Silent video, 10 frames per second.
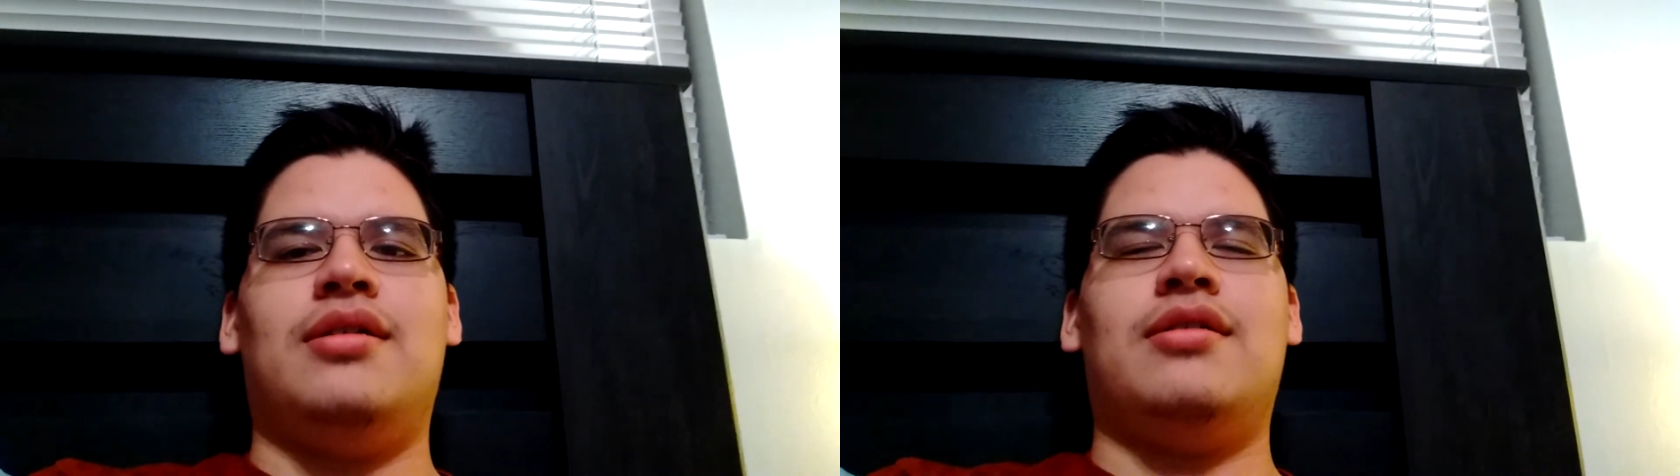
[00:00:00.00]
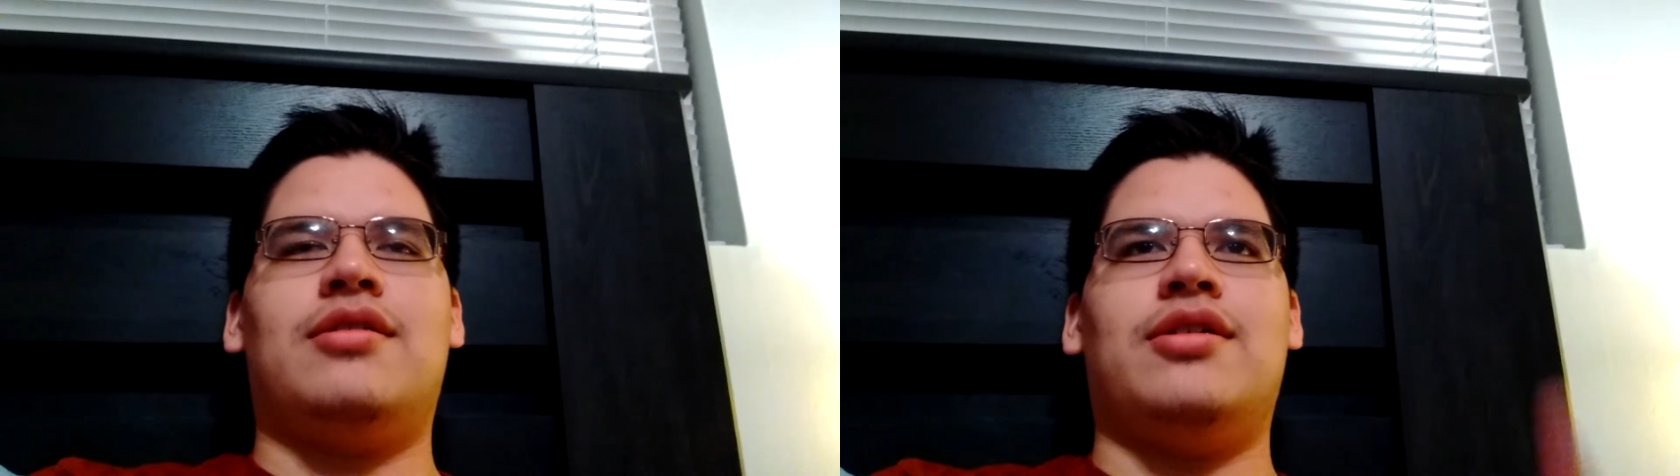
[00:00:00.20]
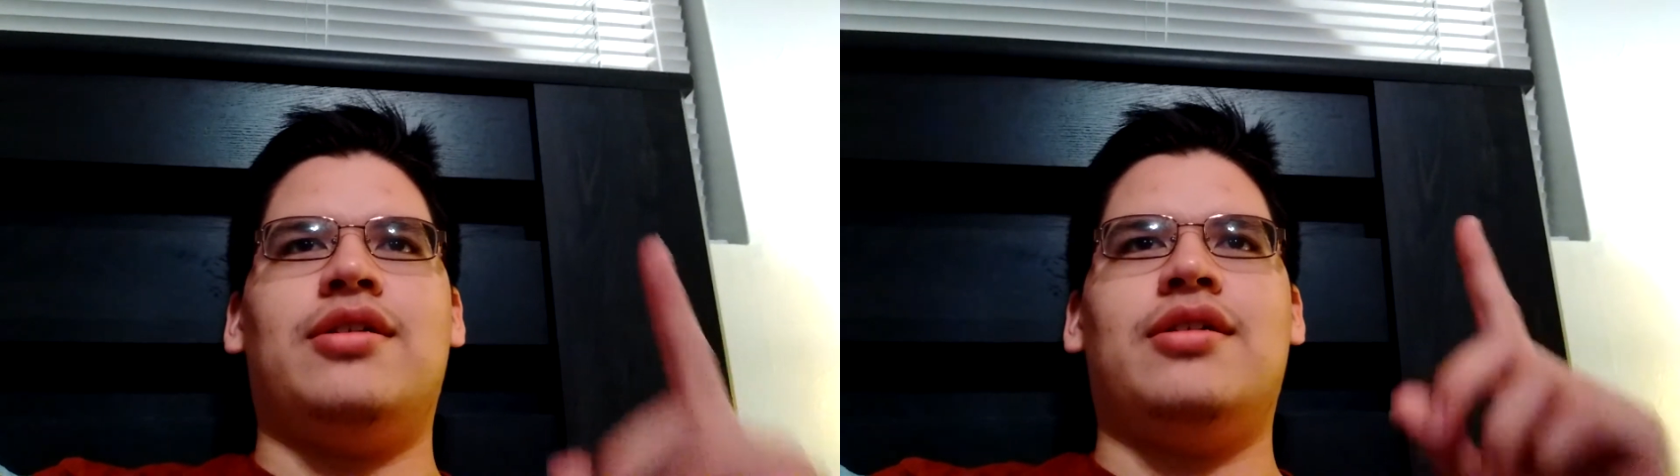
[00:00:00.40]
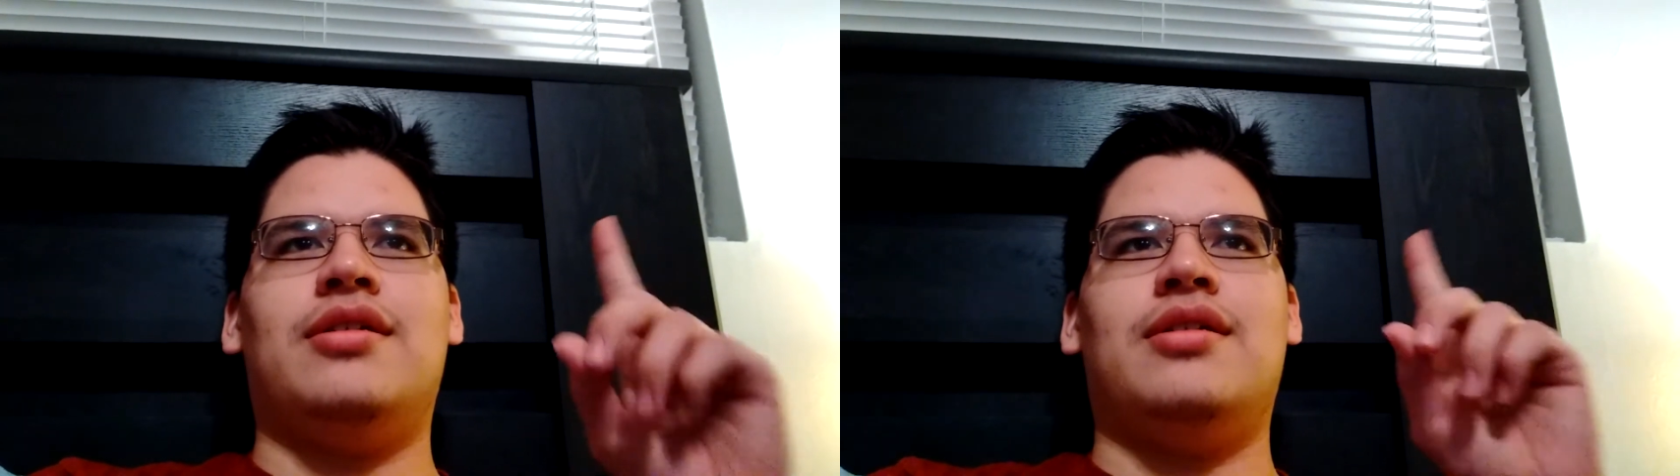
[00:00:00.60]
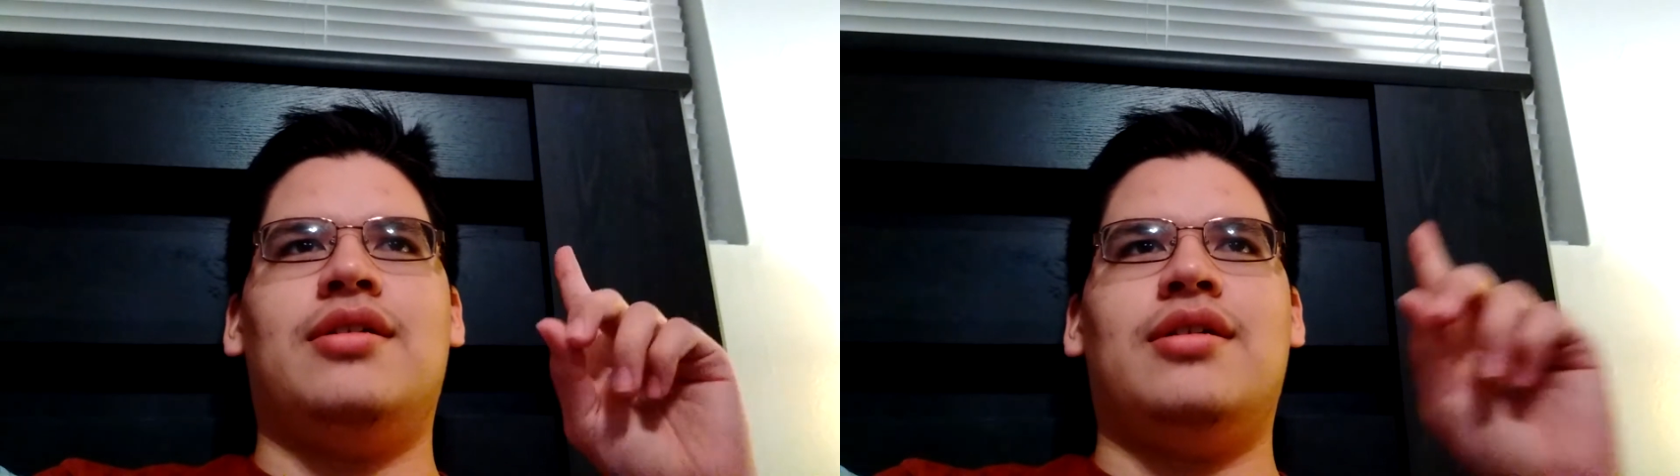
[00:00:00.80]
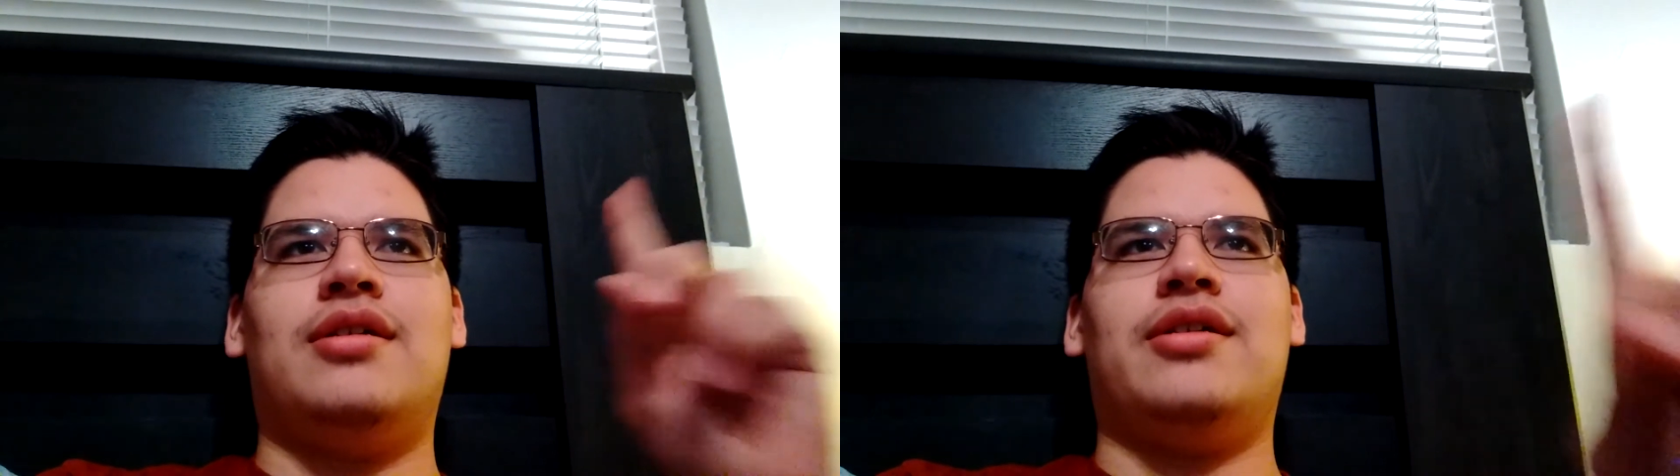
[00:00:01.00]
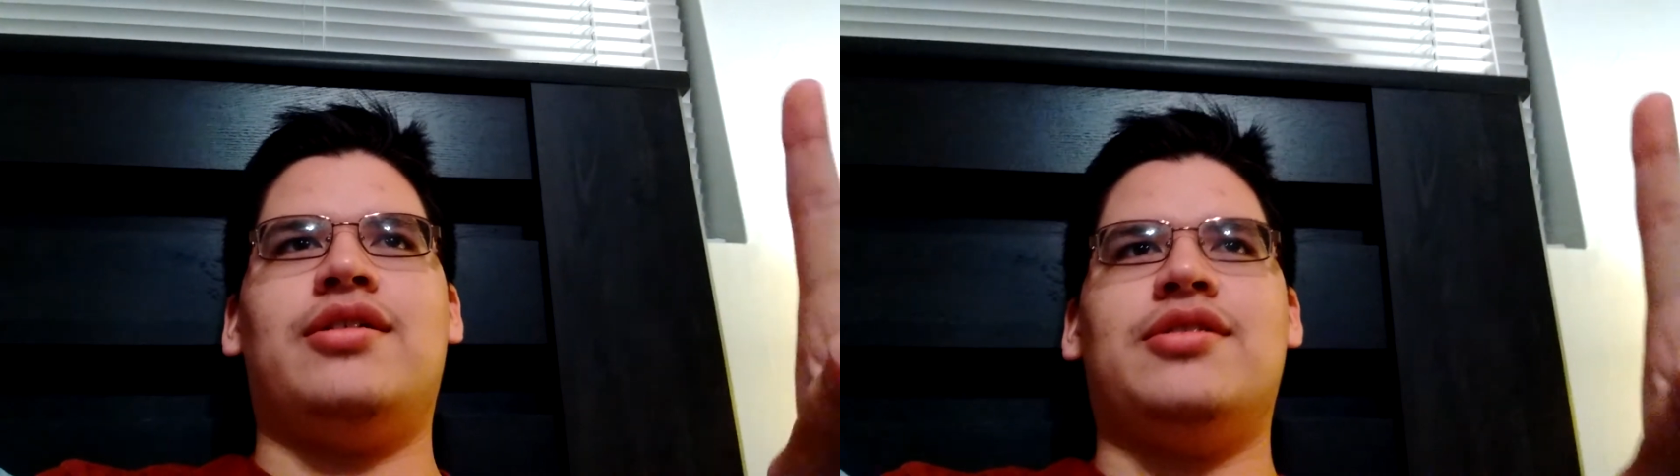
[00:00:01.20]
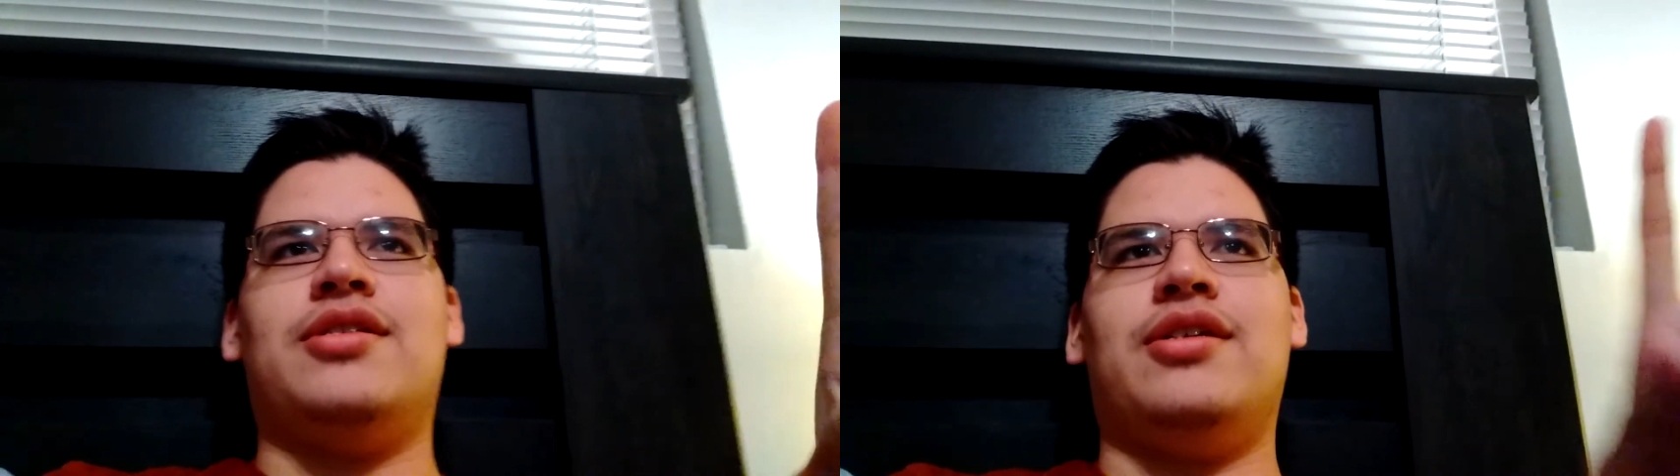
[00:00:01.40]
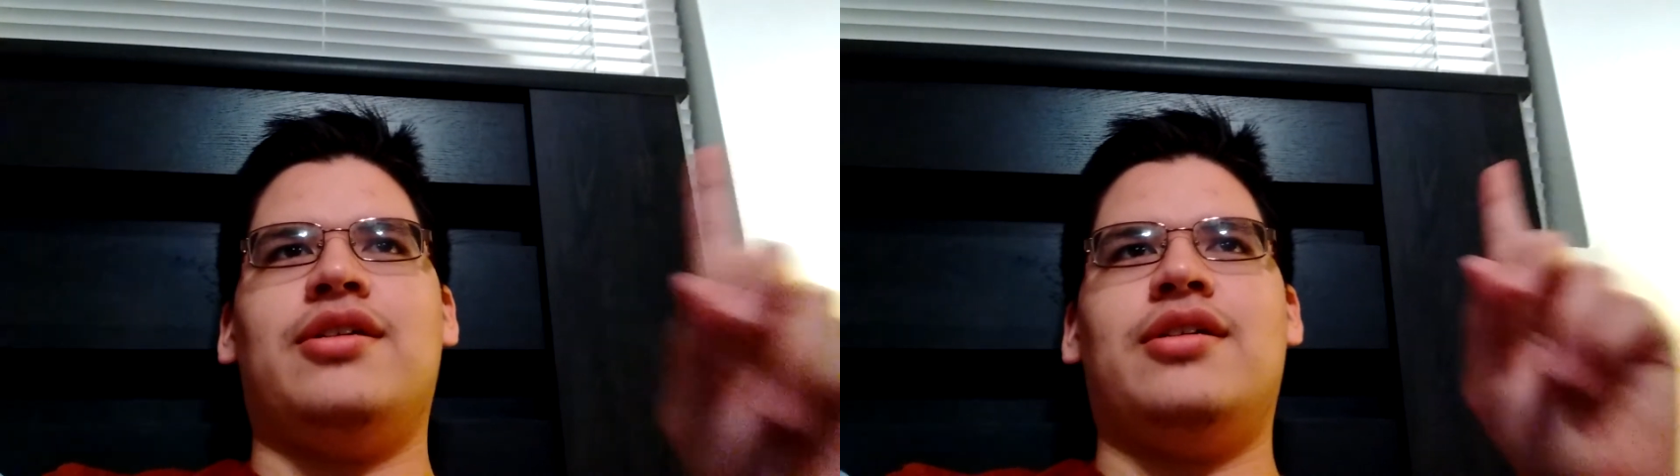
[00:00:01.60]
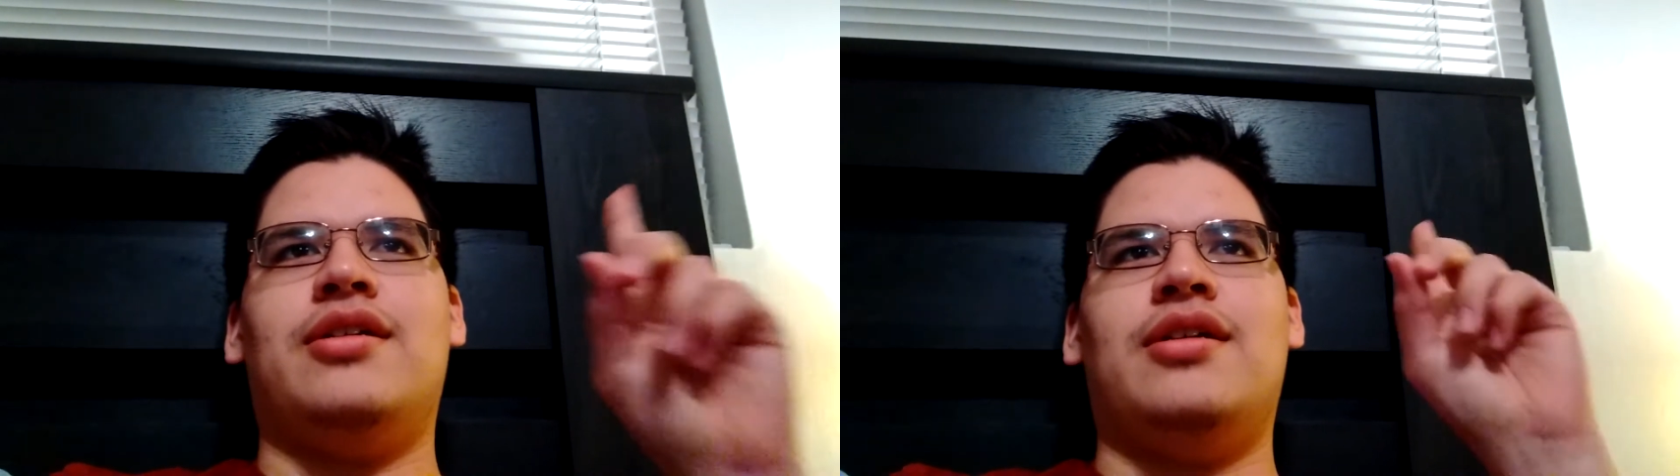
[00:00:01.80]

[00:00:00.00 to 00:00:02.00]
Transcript: Okay, I gotta say,